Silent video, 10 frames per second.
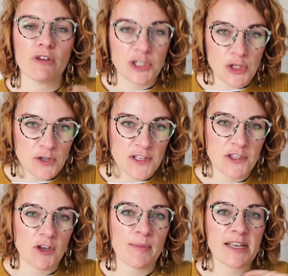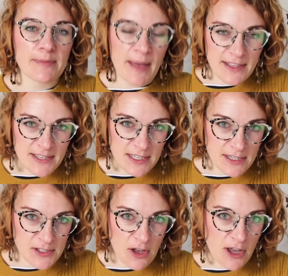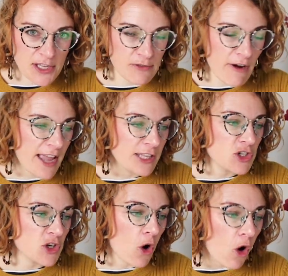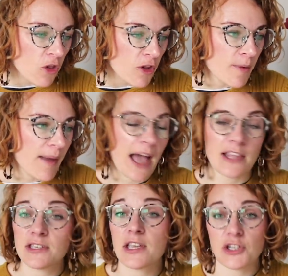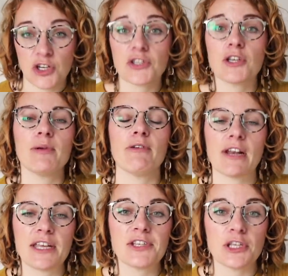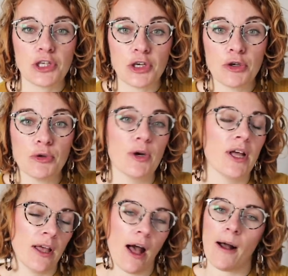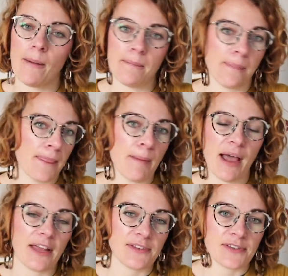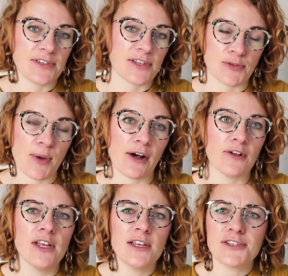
reshooting them, expanding the size range on them, and she's going to be releasing new patterns as well.